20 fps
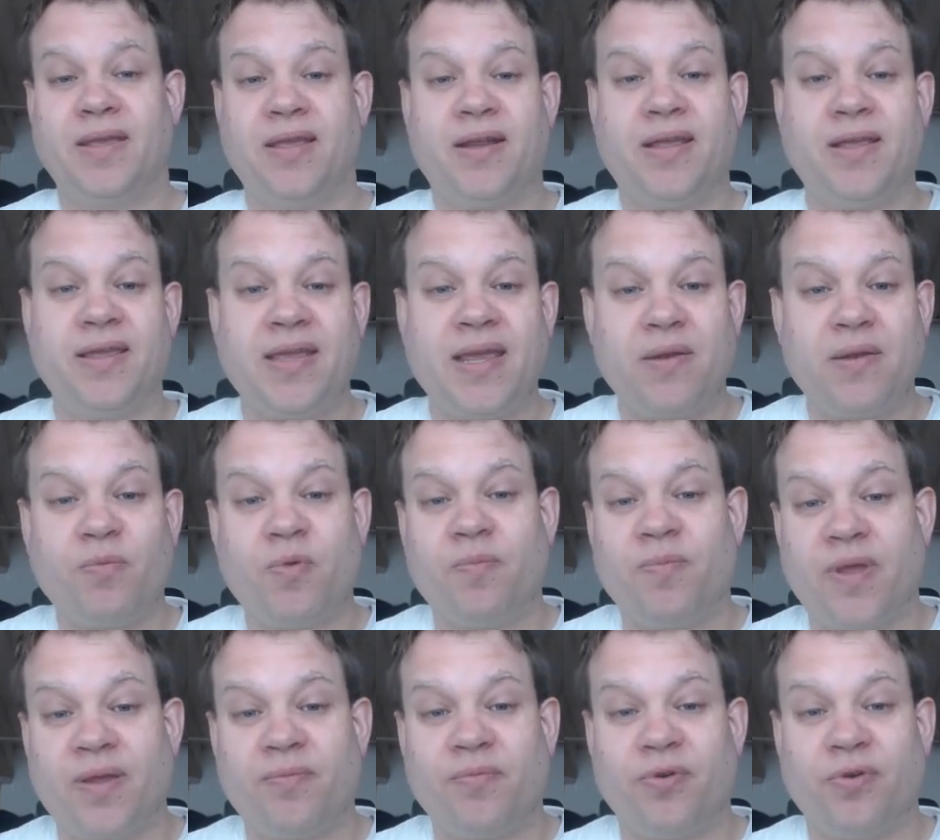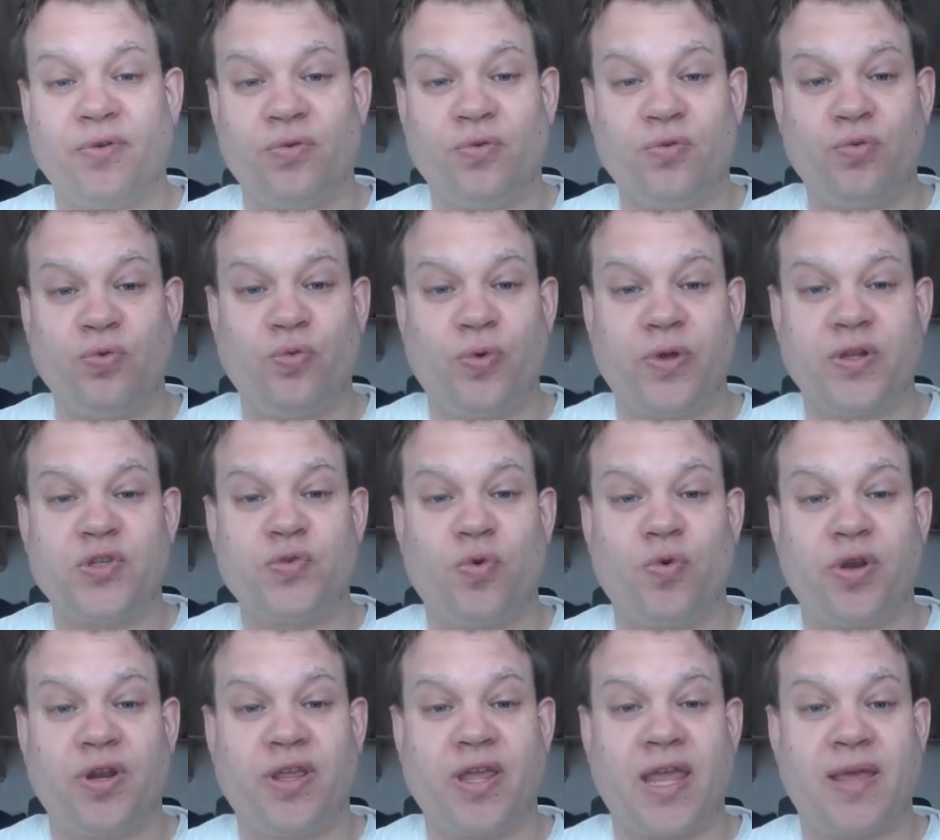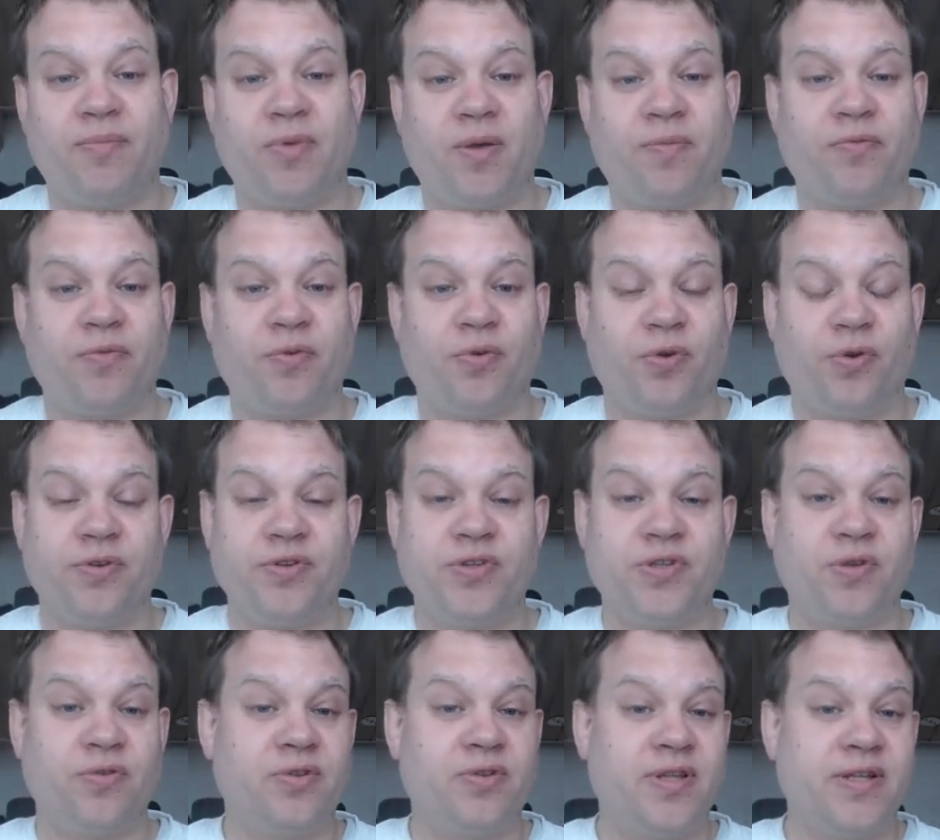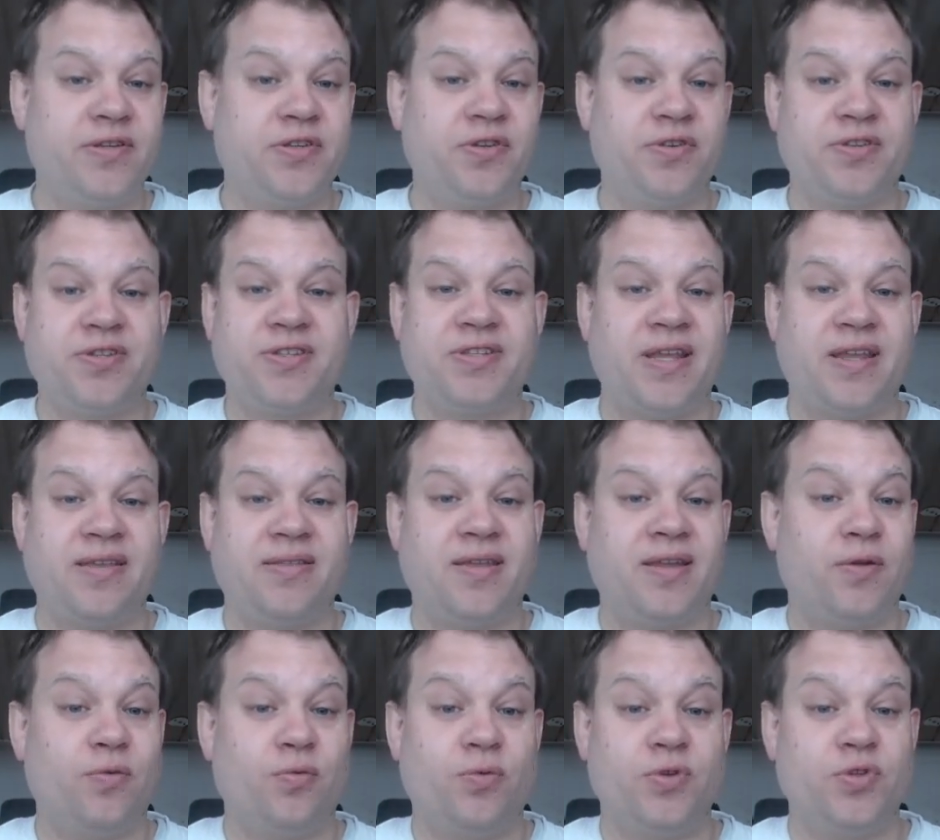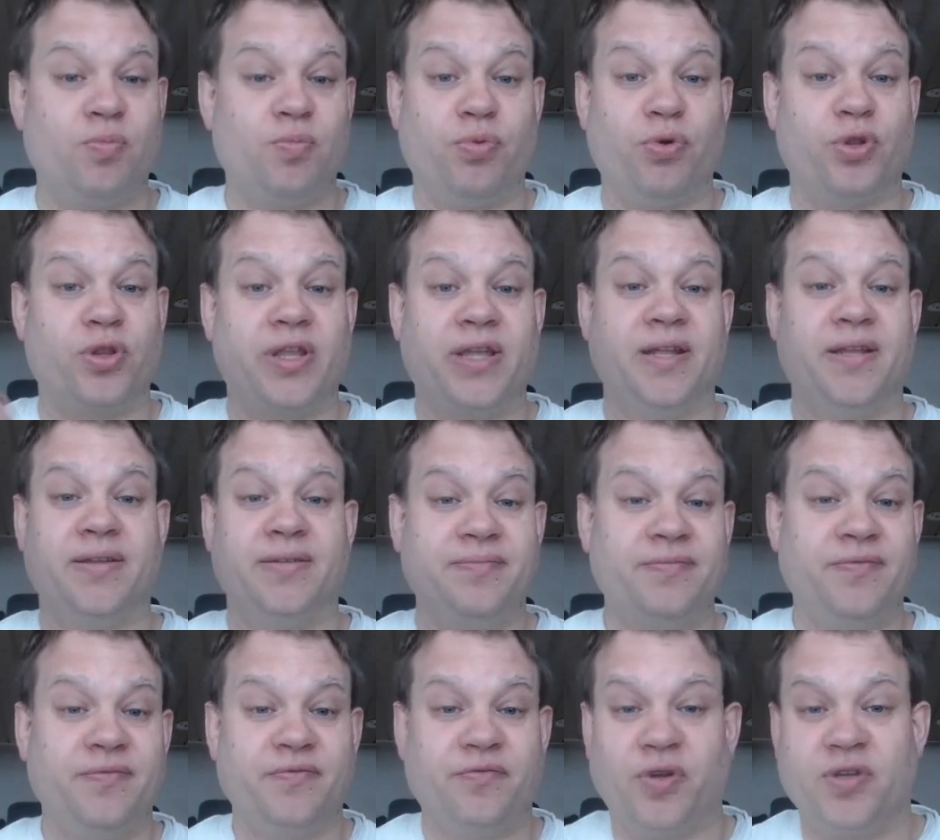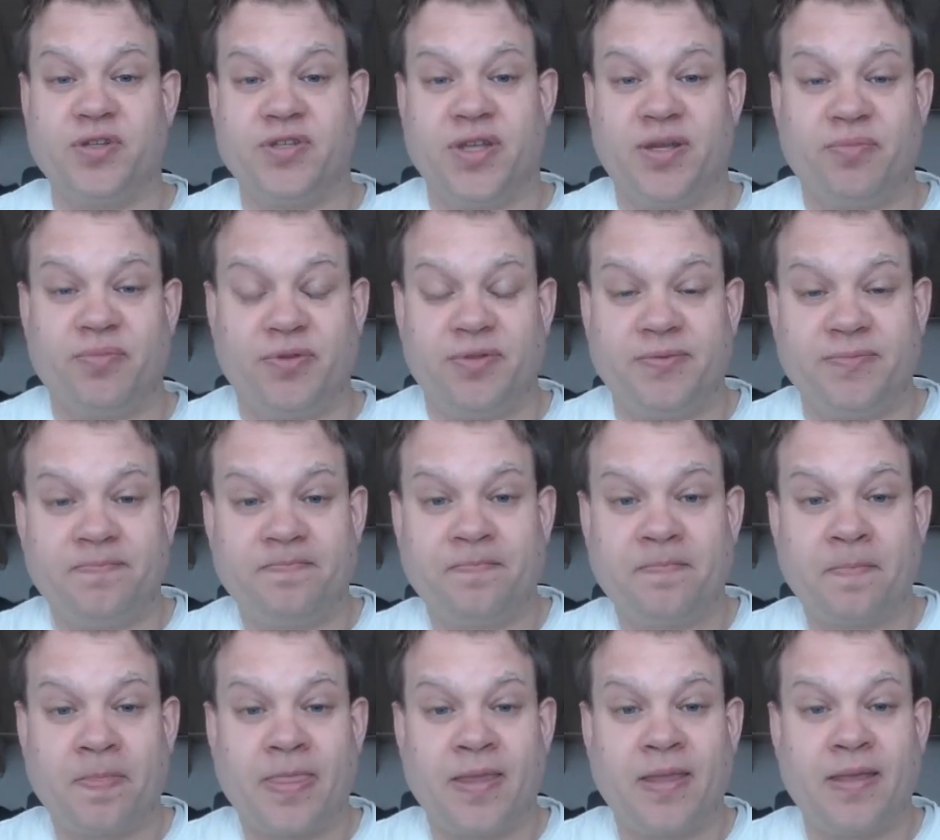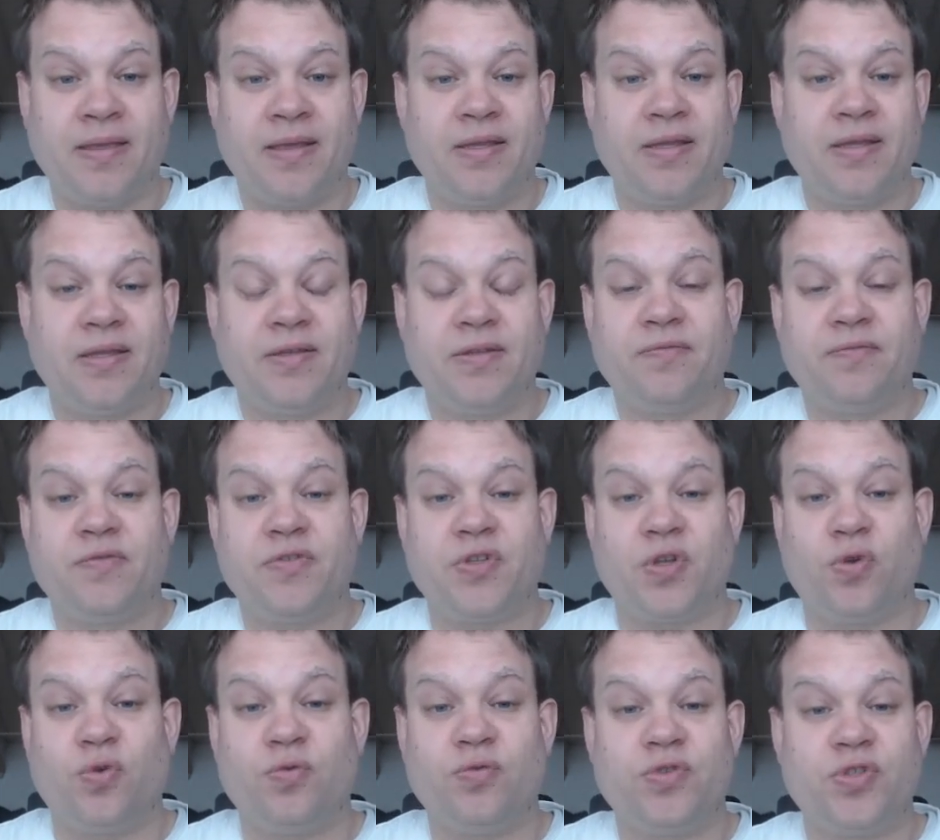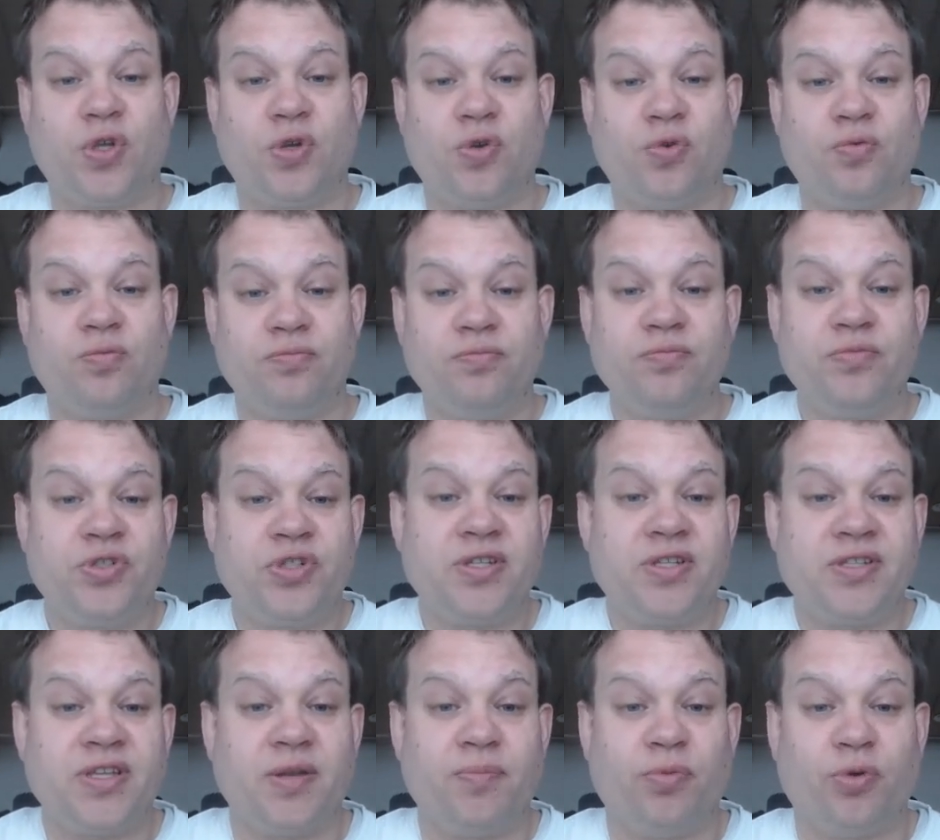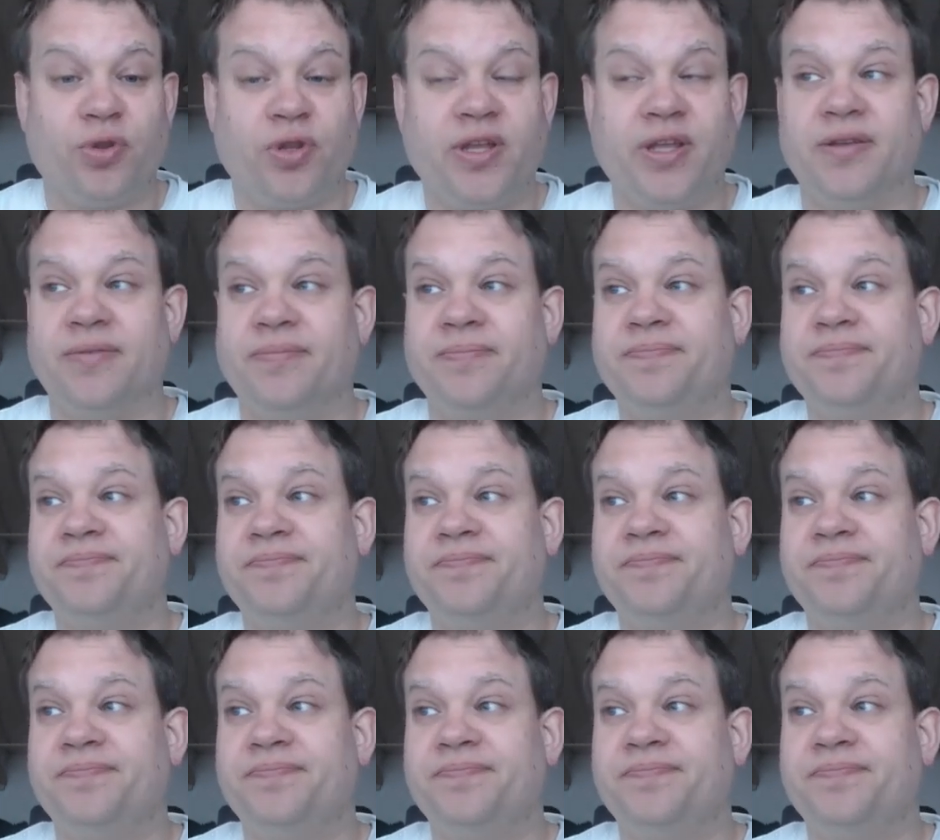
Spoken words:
And I can't remember which one came up for her. So let's just say that it was Berlin, for example. So she said Berlin.